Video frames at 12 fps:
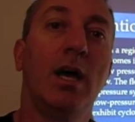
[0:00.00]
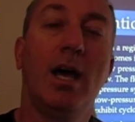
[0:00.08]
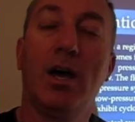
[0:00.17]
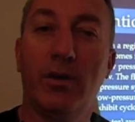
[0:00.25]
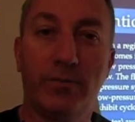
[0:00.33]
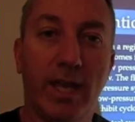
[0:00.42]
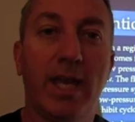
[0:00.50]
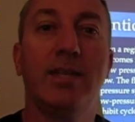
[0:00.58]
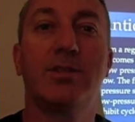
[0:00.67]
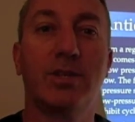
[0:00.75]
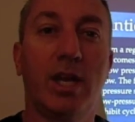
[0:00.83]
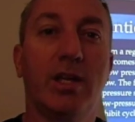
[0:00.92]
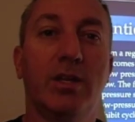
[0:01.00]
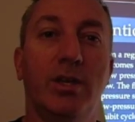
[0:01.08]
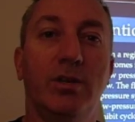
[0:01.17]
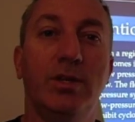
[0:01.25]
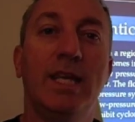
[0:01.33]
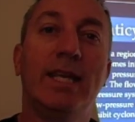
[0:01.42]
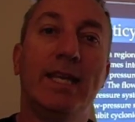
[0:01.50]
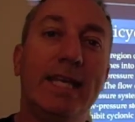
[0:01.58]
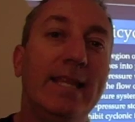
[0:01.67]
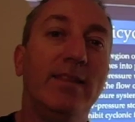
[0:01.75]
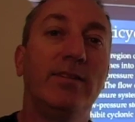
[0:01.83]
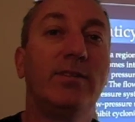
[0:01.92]
of a cyclone
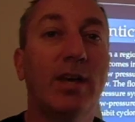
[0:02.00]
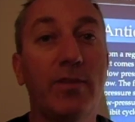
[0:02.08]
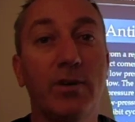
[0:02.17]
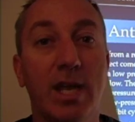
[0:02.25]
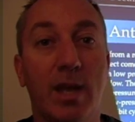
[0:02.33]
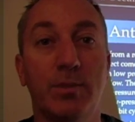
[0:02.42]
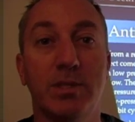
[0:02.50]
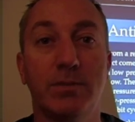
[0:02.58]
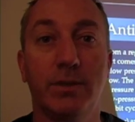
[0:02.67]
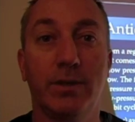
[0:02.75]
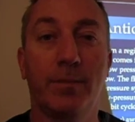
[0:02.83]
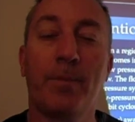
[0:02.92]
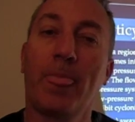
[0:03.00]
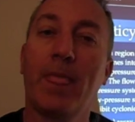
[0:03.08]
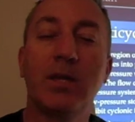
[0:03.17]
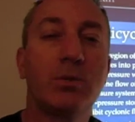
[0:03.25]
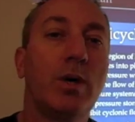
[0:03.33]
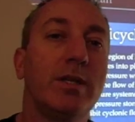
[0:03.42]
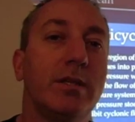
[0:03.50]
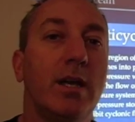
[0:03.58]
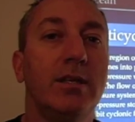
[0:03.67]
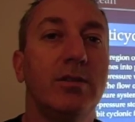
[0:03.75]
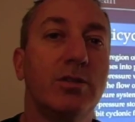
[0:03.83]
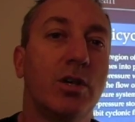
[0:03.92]
in the southern hemisphere. That's why
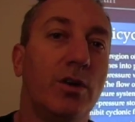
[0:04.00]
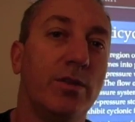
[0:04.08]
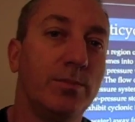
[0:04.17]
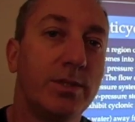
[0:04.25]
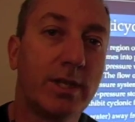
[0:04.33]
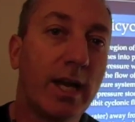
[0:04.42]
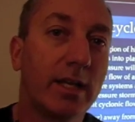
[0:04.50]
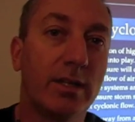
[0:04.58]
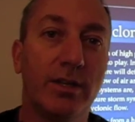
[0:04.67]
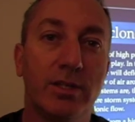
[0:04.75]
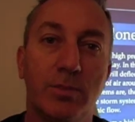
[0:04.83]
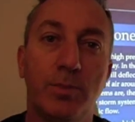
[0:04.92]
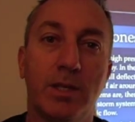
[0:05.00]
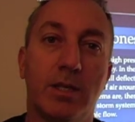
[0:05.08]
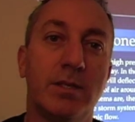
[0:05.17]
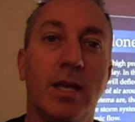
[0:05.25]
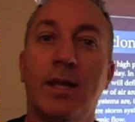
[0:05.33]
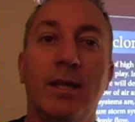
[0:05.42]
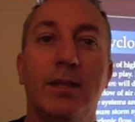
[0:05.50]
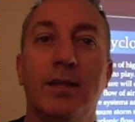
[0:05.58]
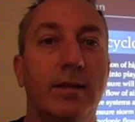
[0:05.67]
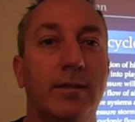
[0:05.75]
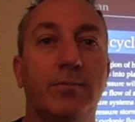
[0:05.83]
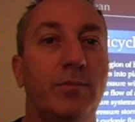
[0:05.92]
scientists call them cyclones, because
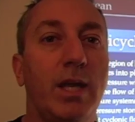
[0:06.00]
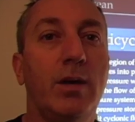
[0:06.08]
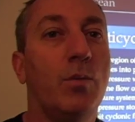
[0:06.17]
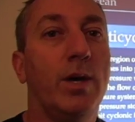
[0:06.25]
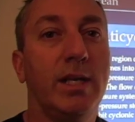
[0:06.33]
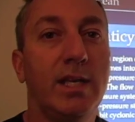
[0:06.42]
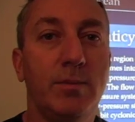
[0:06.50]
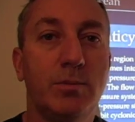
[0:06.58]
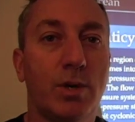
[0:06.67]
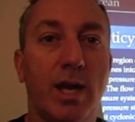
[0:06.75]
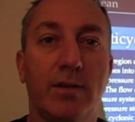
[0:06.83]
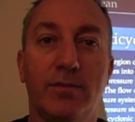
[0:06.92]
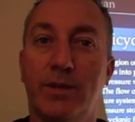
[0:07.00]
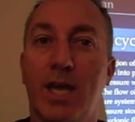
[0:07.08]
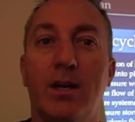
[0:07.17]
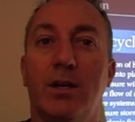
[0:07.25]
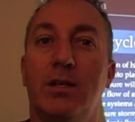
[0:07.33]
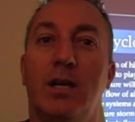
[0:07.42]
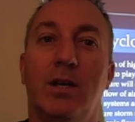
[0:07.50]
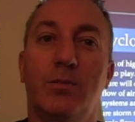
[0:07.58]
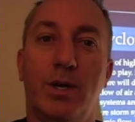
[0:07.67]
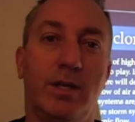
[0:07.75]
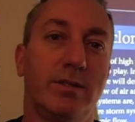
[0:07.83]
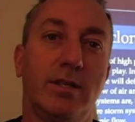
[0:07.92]
they don't want to keep track of
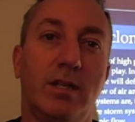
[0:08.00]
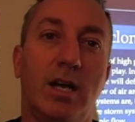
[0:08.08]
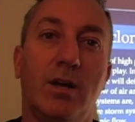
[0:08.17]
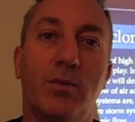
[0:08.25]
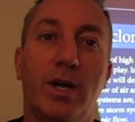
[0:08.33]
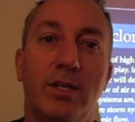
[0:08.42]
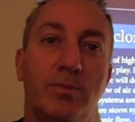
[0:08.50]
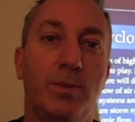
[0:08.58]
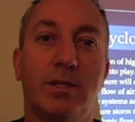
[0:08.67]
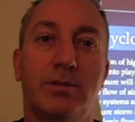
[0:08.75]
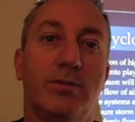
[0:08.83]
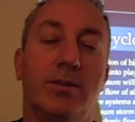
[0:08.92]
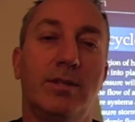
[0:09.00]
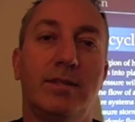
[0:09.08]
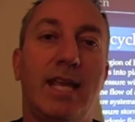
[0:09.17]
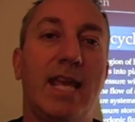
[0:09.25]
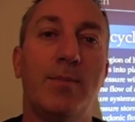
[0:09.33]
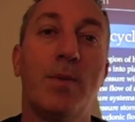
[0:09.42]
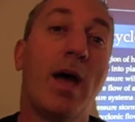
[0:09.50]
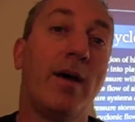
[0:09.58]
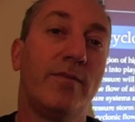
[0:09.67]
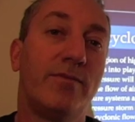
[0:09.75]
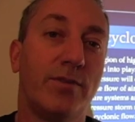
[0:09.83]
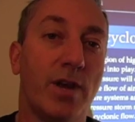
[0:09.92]
counterclockwise and clockwise because they're the same
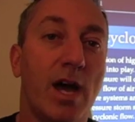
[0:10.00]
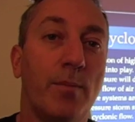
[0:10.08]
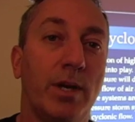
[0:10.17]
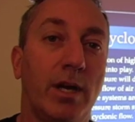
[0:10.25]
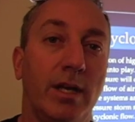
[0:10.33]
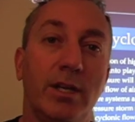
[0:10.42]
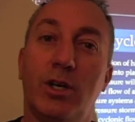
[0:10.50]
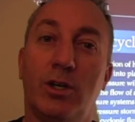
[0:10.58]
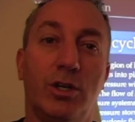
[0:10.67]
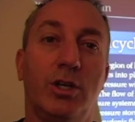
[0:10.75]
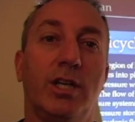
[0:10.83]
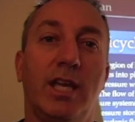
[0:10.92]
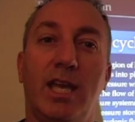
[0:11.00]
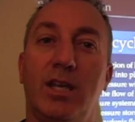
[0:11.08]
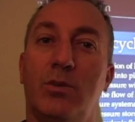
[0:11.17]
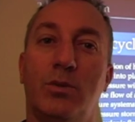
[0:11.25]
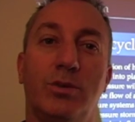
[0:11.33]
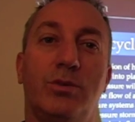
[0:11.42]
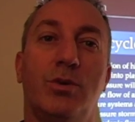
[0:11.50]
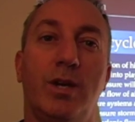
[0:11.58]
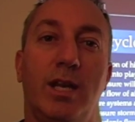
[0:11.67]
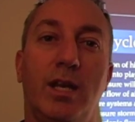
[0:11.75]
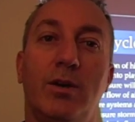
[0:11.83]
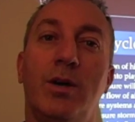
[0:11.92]
phenomenon, a hurricane or a
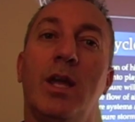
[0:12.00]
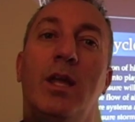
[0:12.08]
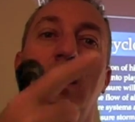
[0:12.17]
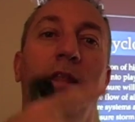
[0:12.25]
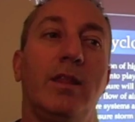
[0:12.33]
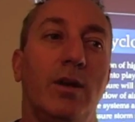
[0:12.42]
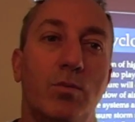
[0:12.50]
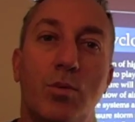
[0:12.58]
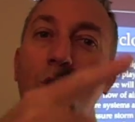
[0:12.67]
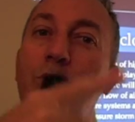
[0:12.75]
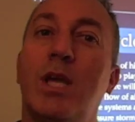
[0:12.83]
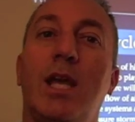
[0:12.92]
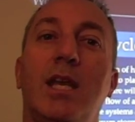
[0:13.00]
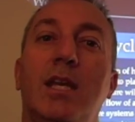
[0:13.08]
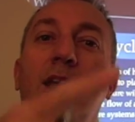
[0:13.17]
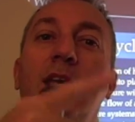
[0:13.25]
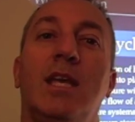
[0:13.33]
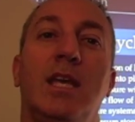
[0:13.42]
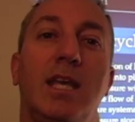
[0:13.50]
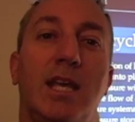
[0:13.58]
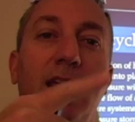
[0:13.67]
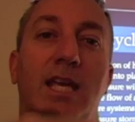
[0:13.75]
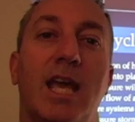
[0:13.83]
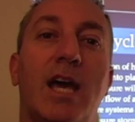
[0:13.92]
tornado. They're rotating in
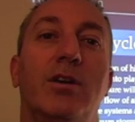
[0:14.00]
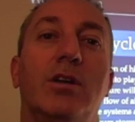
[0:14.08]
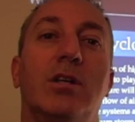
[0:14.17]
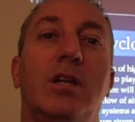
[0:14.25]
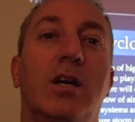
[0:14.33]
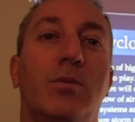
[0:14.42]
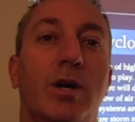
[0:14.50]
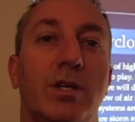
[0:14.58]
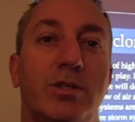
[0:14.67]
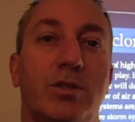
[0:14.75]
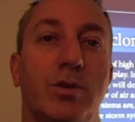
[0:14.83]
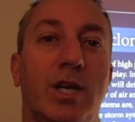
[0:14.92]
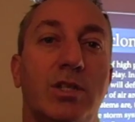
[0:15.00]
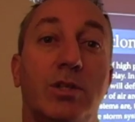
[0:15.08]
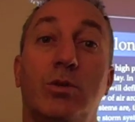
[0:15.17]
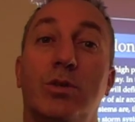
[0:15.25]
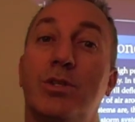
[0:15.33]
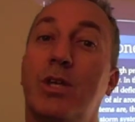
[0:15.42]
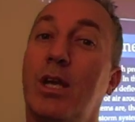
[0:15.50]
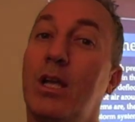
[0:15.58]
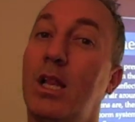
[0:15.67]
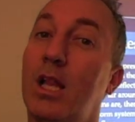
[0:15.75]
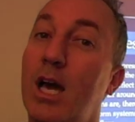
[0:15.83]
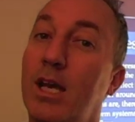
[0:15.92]
a counterclockwise direction or
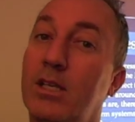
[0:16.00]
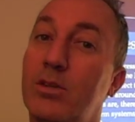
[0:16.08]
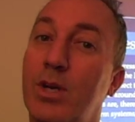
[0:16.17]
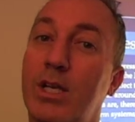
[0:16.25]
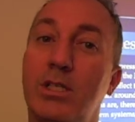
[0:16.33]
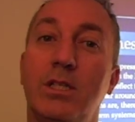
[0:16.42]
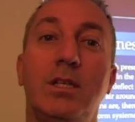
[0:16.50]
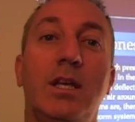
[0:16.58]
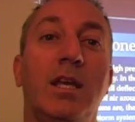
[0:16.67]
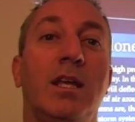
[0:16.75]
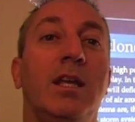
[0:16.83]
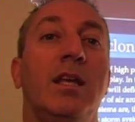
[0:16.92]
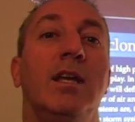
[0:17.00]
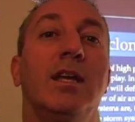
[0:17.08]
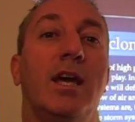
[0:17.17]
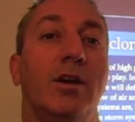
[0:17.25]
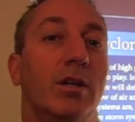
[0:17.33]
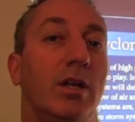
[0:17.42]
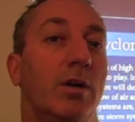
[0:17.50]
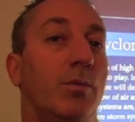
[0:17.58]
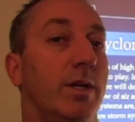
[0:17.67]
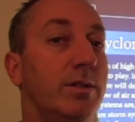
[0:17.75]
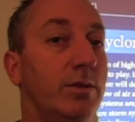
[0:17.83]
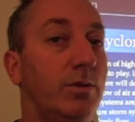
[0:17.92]
cyclonic direction,
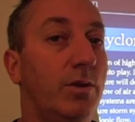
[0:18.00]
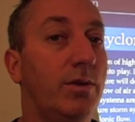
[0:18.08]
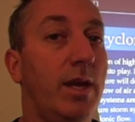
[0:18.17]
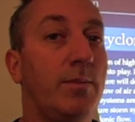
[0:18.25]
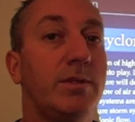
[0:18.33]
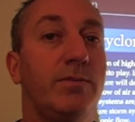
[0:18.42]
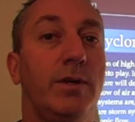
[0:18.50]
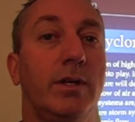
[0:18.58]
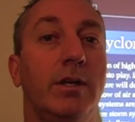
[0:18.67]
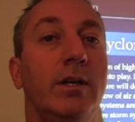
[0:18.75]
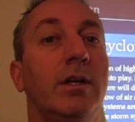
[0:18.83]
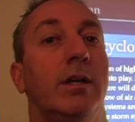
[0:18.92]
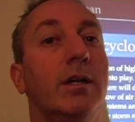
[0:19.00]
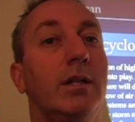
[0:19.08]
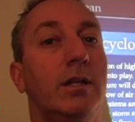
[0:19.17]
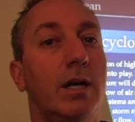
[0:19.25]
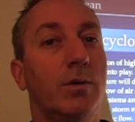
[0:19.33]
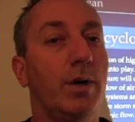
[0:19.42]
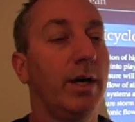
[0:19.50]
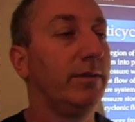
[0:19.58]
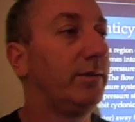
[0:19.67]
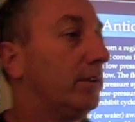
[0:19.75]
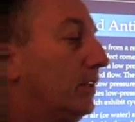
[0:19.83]
counterclockwise in northern hemisphere, clockwise